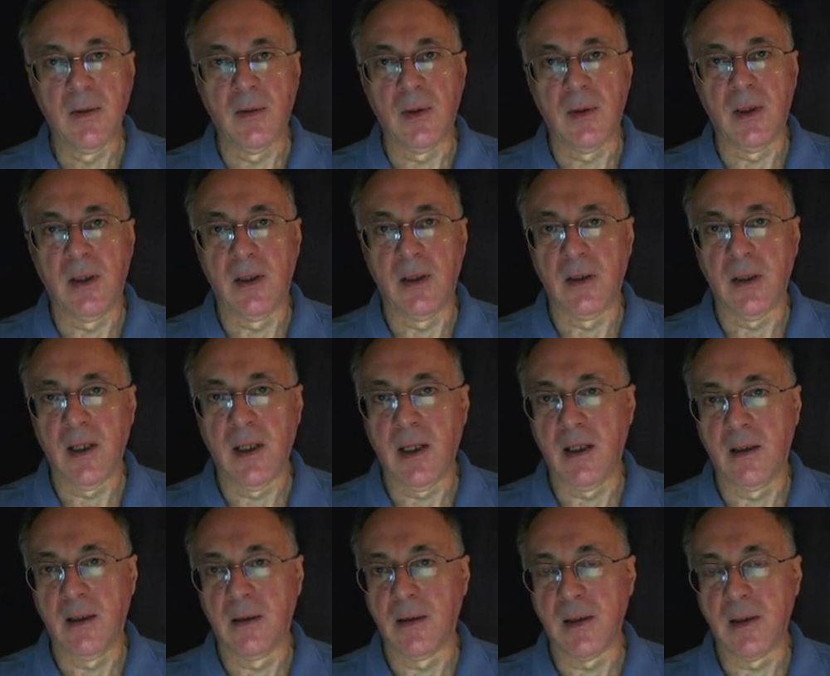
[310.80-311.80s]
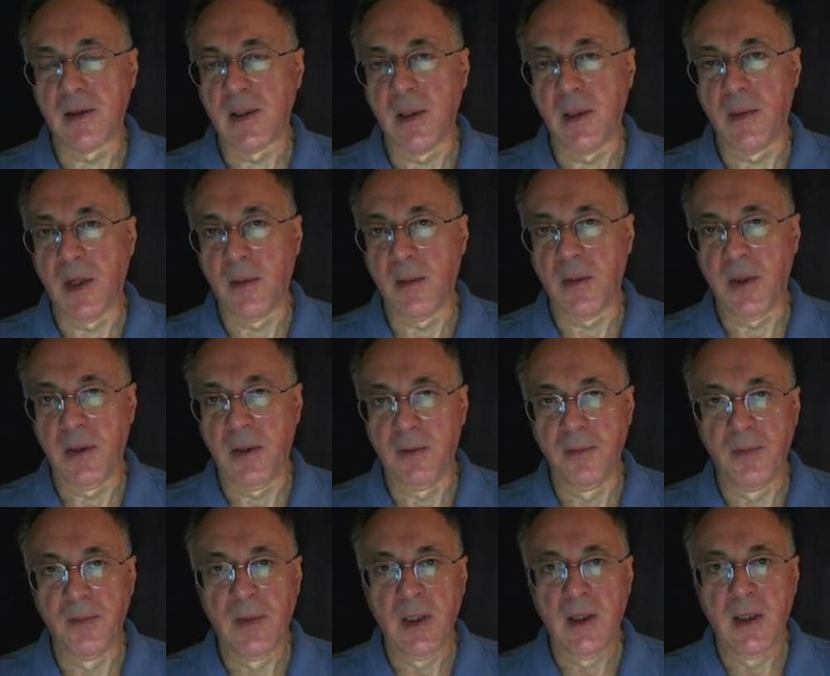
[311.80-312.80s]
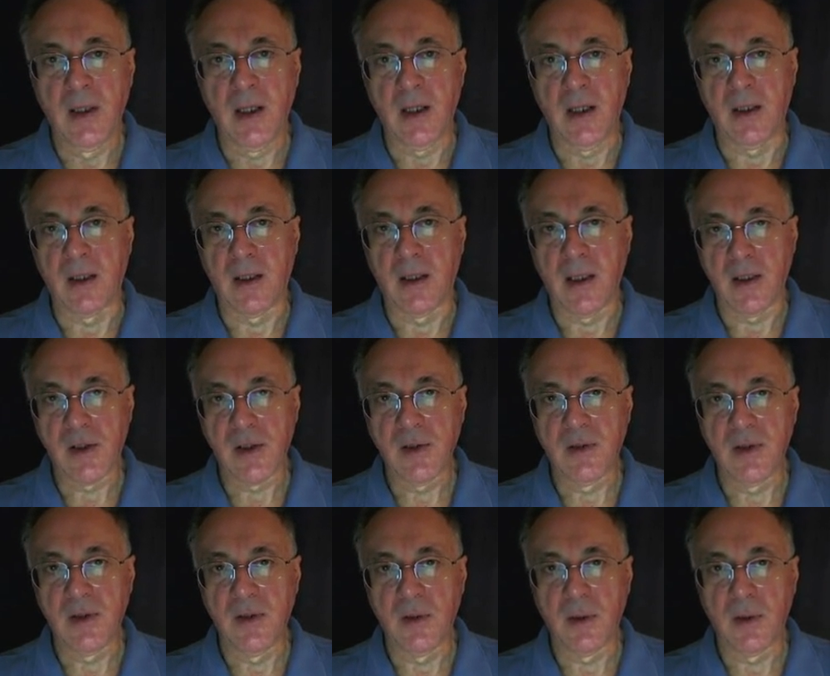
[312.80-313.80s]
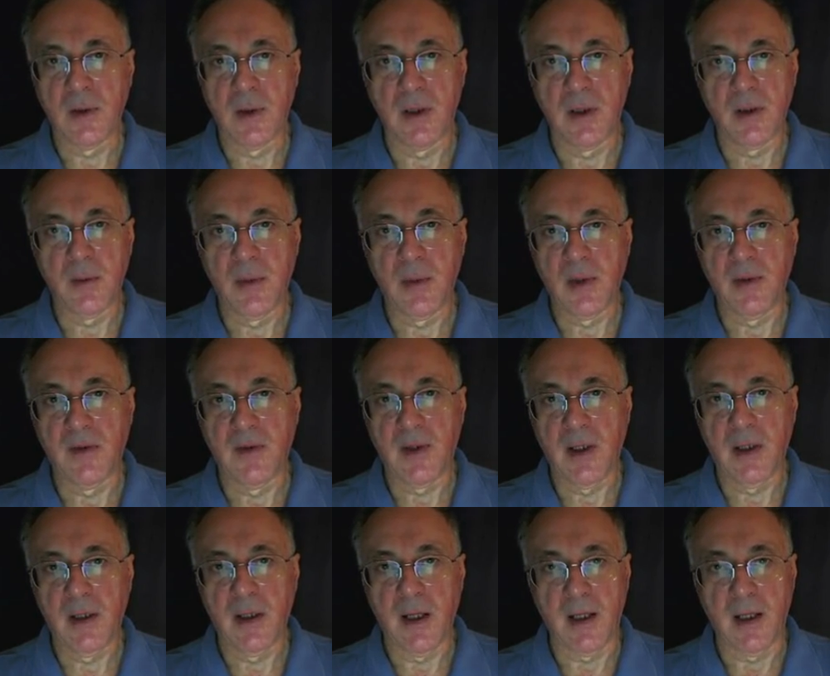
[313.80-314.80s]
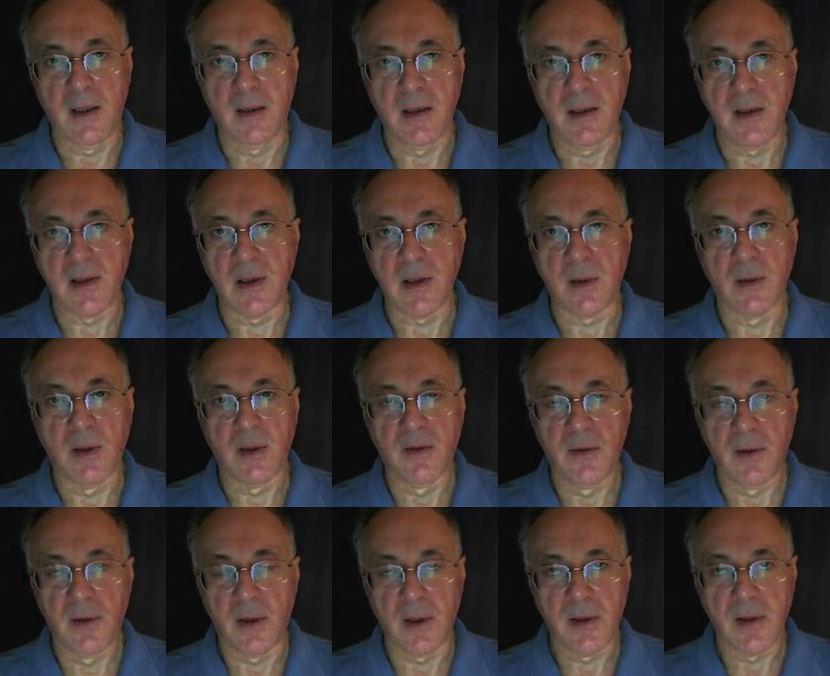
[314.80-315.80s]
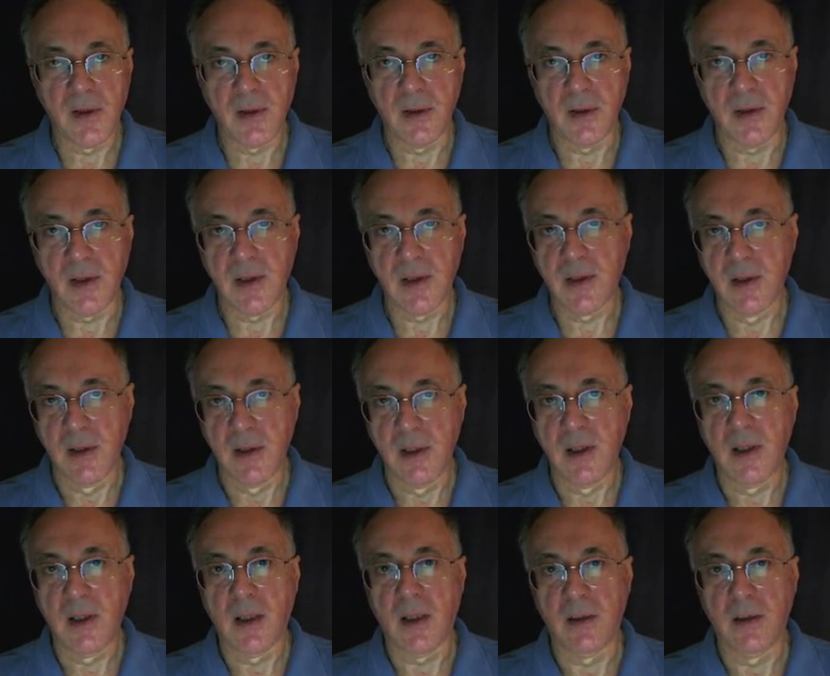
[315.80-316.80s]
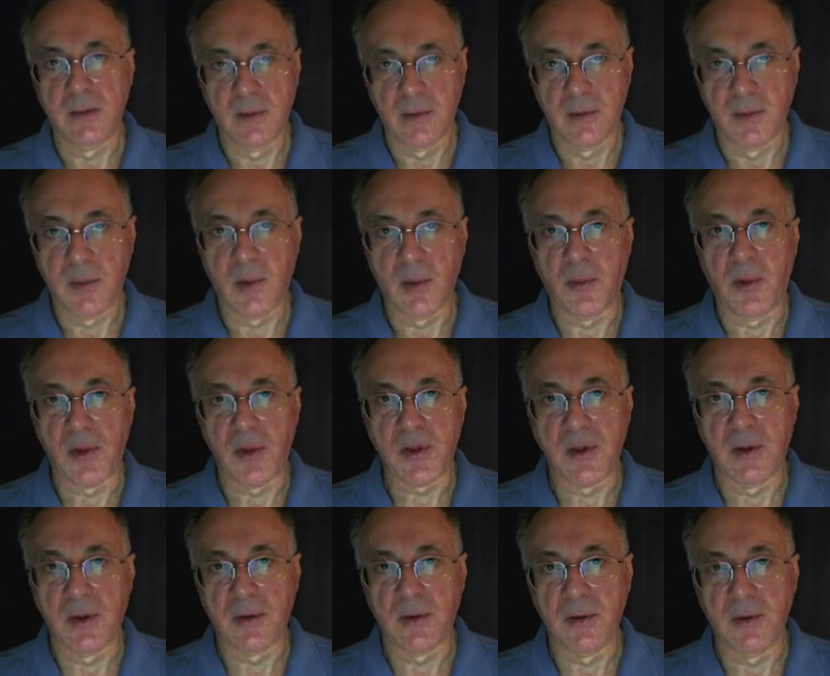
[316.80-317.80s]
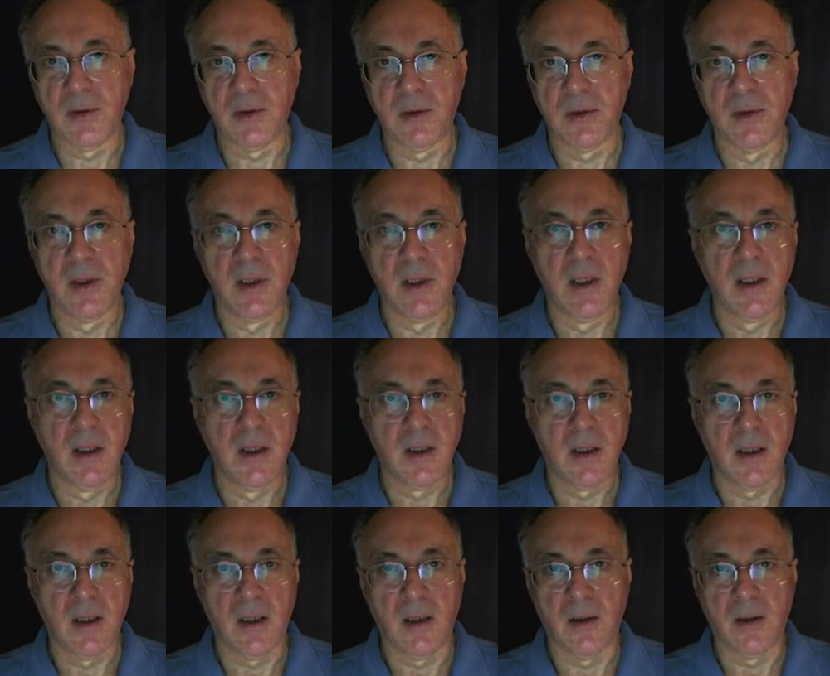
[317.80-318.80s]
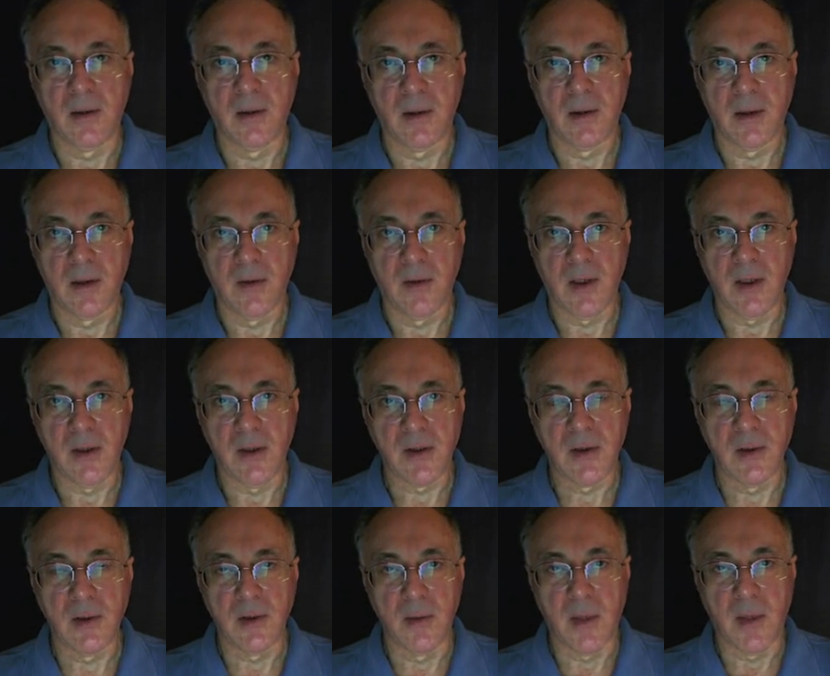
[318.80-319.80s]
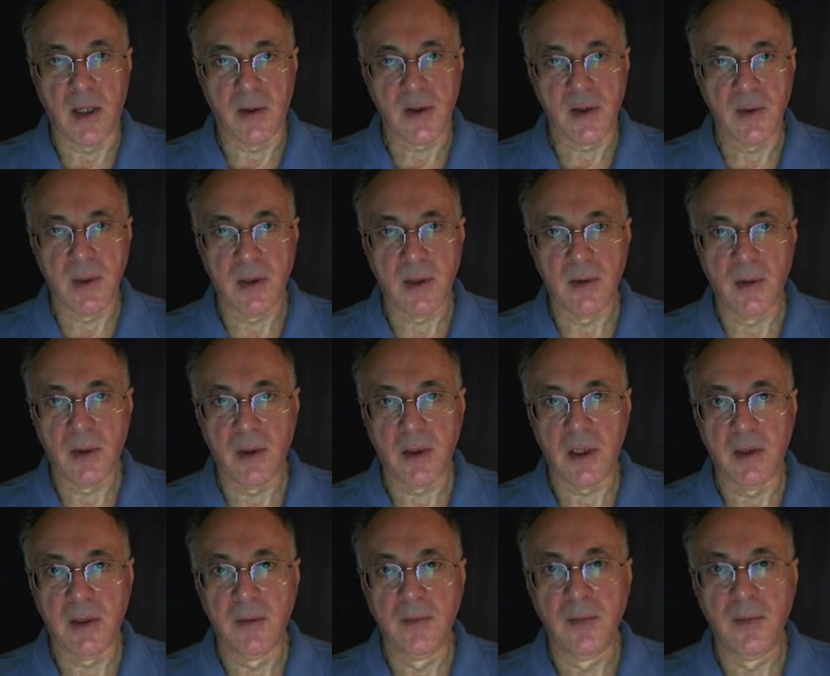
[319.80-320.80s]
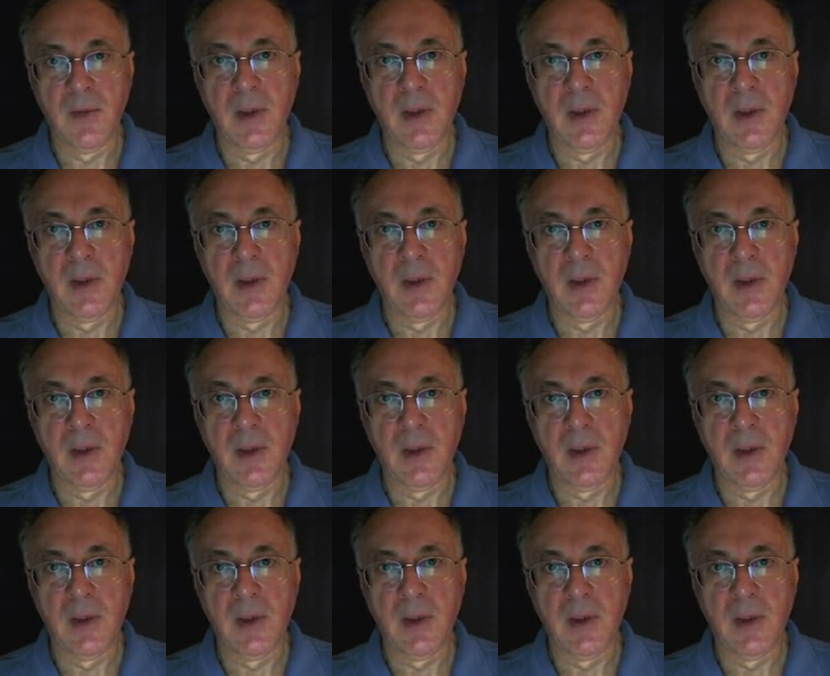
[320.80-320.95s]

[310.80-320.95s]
where n is some number. And in case of the ocular profile, n is equal 4, so it's proportional to the radius to the -1/4.